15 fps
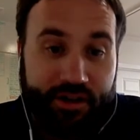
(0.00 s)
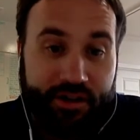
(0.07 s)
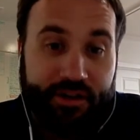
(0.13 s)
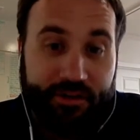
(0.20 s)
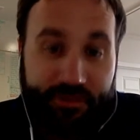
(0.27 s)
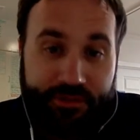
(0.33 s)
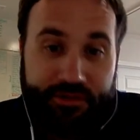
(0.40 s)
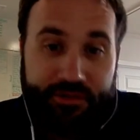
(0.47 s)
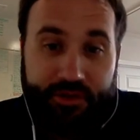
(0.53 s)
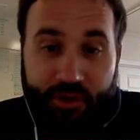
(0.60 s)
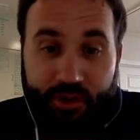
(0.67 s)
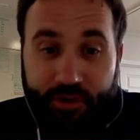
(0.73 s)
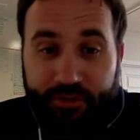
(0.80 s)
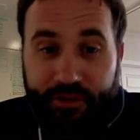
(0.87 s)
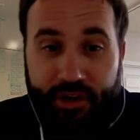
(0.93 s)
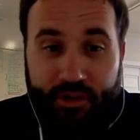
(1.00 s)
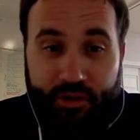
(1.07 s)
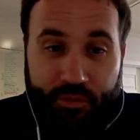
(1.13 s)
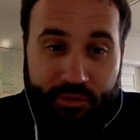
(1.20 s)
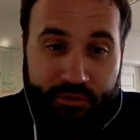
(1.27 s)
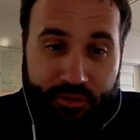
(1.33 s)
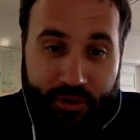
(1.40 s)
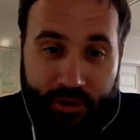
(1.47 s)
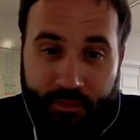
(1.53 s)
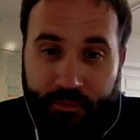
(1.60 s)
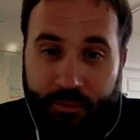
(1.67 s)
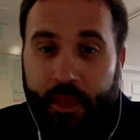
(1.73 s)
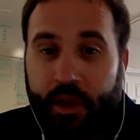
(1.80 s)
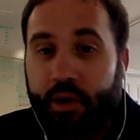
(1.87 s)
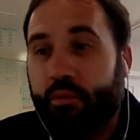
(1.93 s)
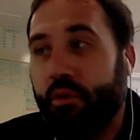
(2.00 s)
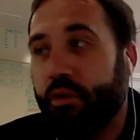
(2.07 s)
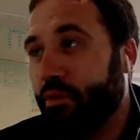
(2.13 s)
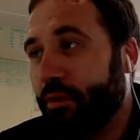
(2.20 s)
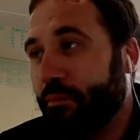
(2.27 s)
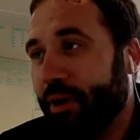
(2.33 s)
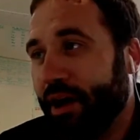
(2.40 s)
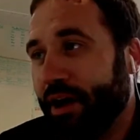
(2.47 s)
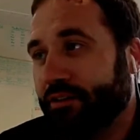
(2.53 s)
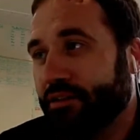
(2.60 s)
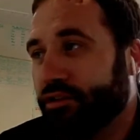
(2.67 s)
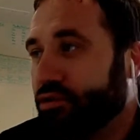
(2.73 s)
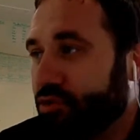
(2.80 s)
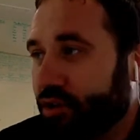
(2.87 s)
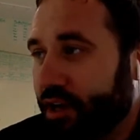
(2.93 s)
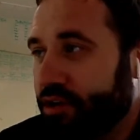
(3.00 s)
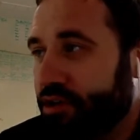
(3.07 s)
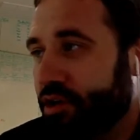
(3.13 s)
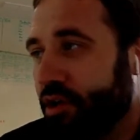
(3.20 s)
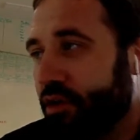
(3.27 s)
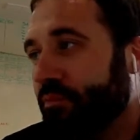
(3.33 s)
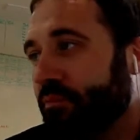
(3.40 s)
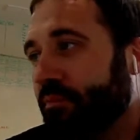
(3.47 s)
to deal with a stolen vehicle before. We went back to the trade show.